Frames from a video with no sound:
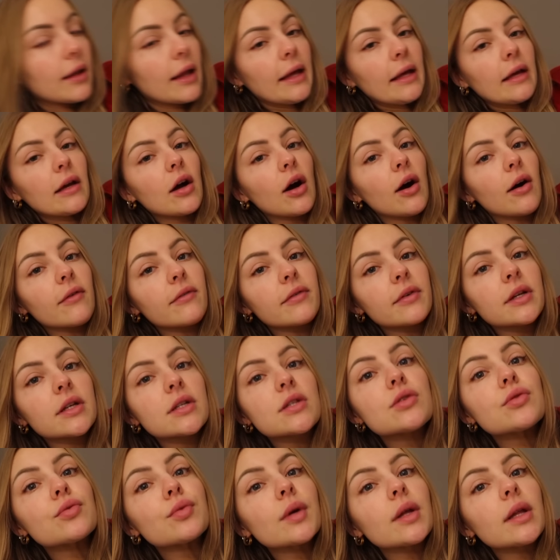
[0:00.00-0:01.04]
like
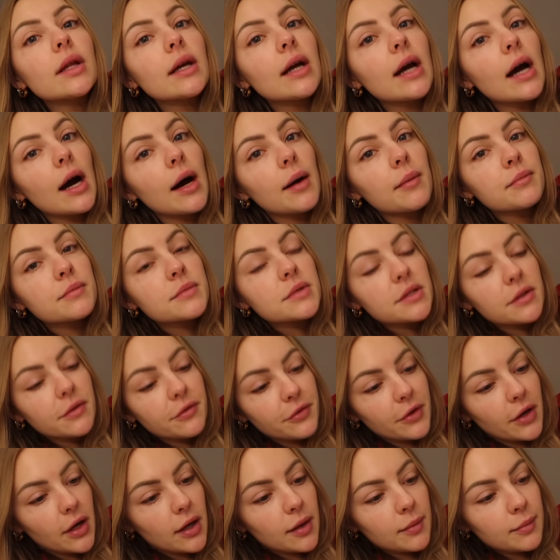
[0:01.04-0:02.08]
confidence really comes
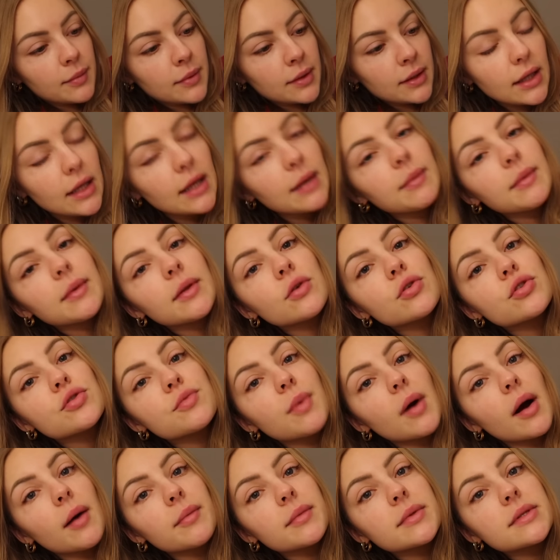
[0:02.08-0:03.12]
from keeping those
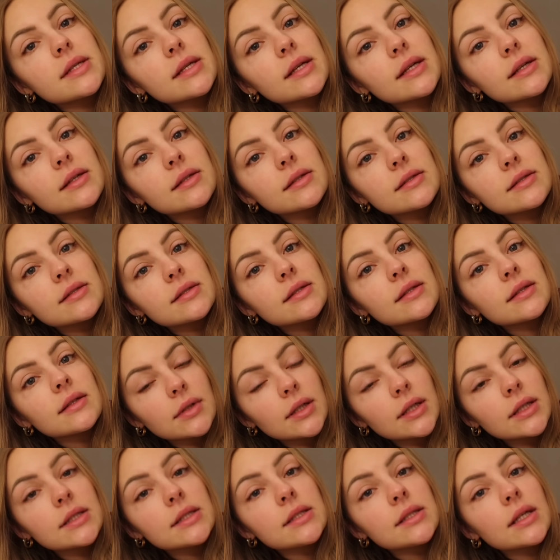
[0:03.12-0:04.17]
promises,
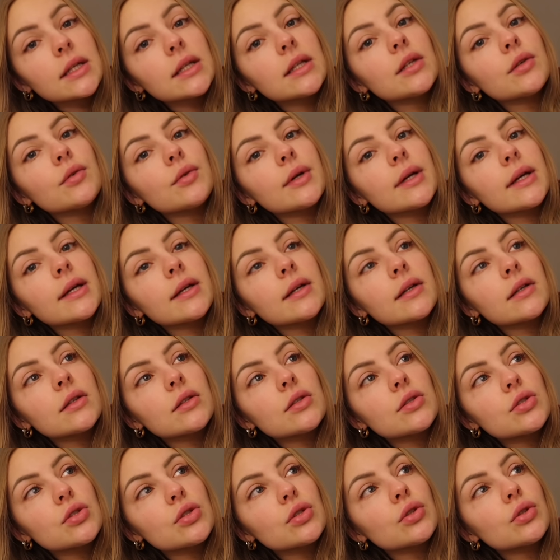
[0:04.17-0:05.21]
continuing
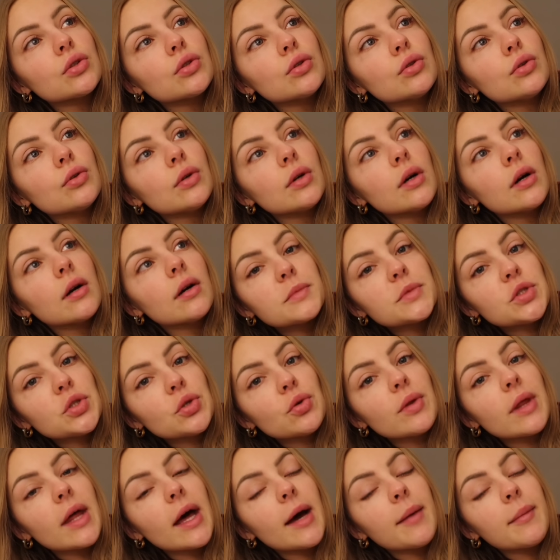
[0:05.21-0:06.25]
to
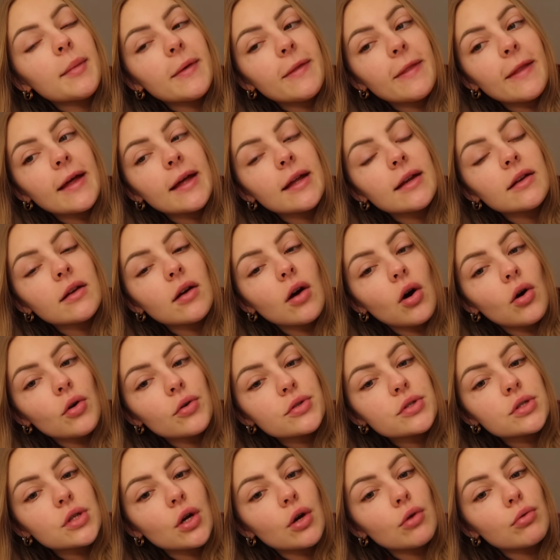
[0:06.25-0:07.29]
do them and then
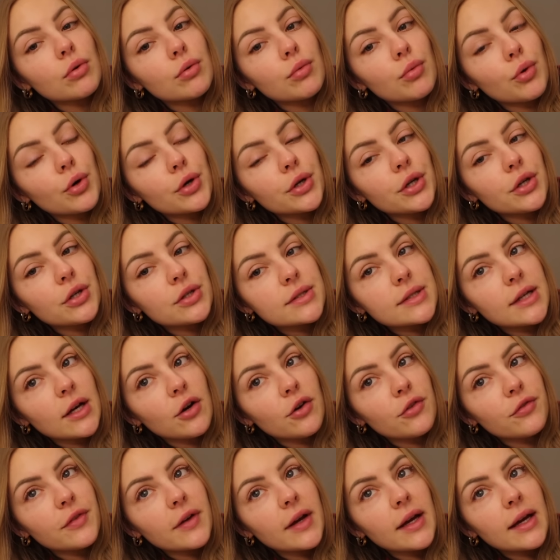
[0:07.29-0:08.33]
also reward
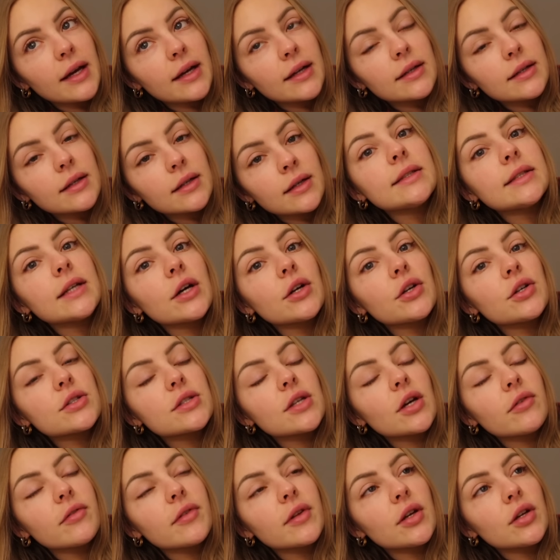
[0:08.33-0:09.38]
yourself and tell
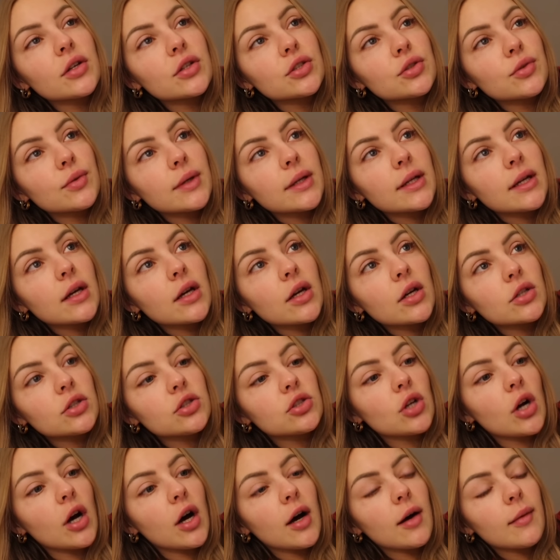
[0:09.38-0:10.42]
yourself that you're doing a good
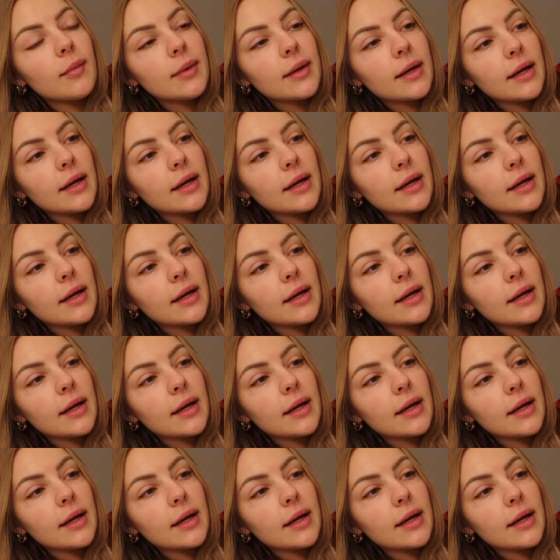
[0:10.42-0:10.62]
job